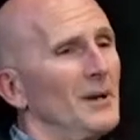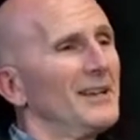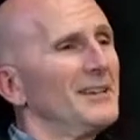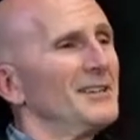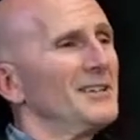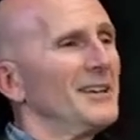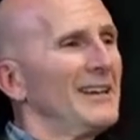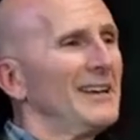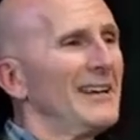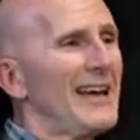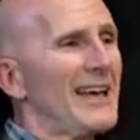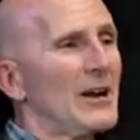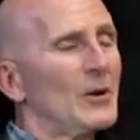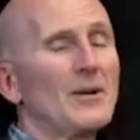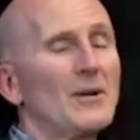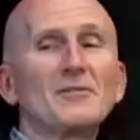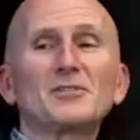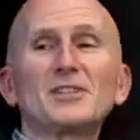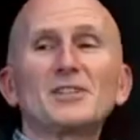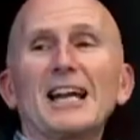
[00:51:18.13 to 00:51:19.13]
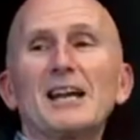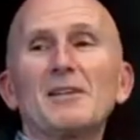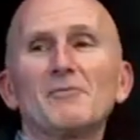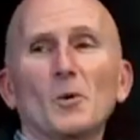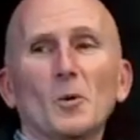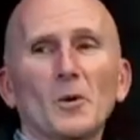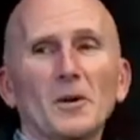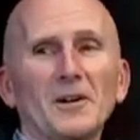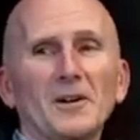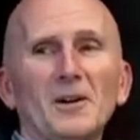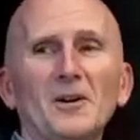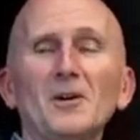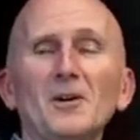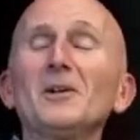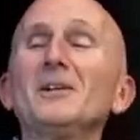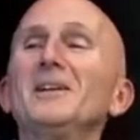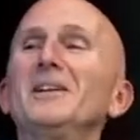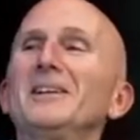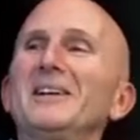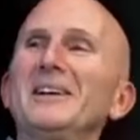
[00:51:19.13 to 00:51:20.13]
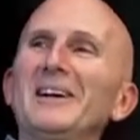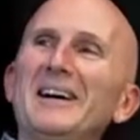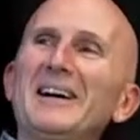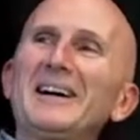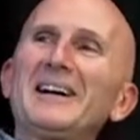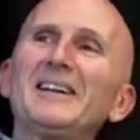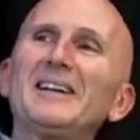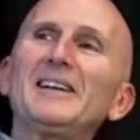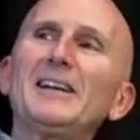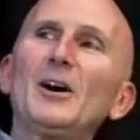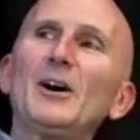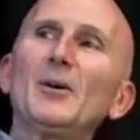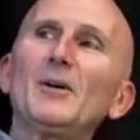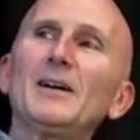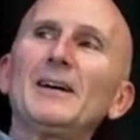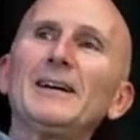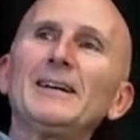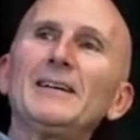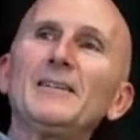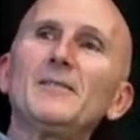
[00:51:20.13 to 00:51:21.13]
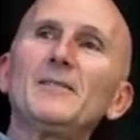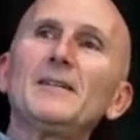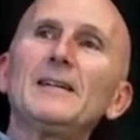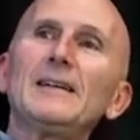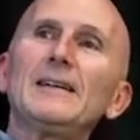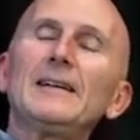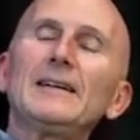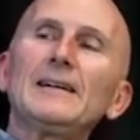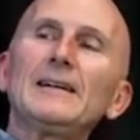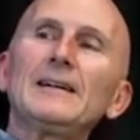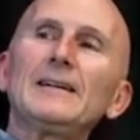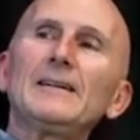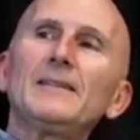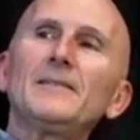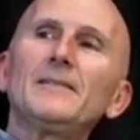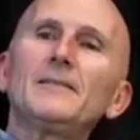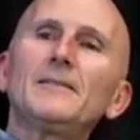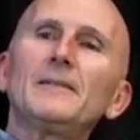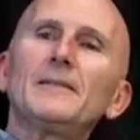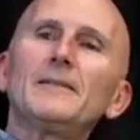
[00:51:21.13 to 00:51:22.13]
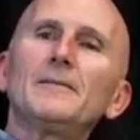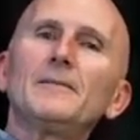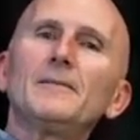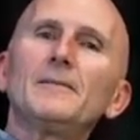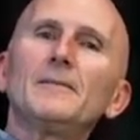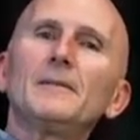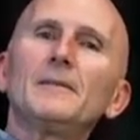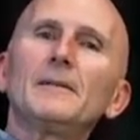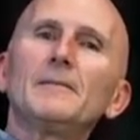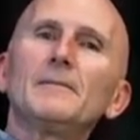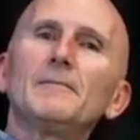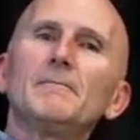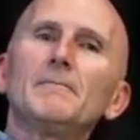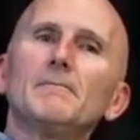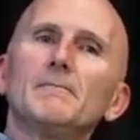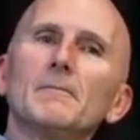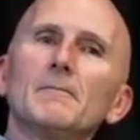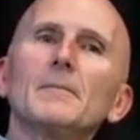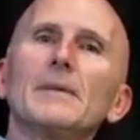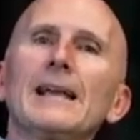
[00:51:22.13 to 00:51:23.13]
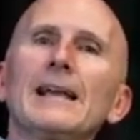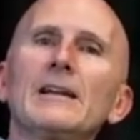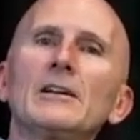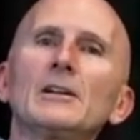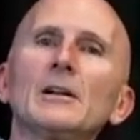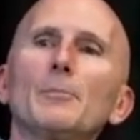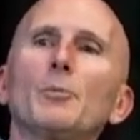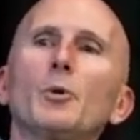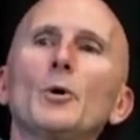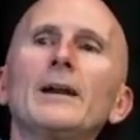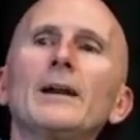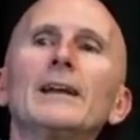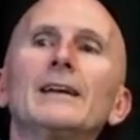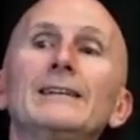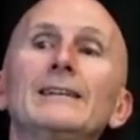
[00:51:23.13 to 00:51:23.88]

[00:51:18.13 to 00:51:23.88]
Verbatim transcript: uh, I don't have time for it all. Uh, you know, uh, uh, ended up putting a deal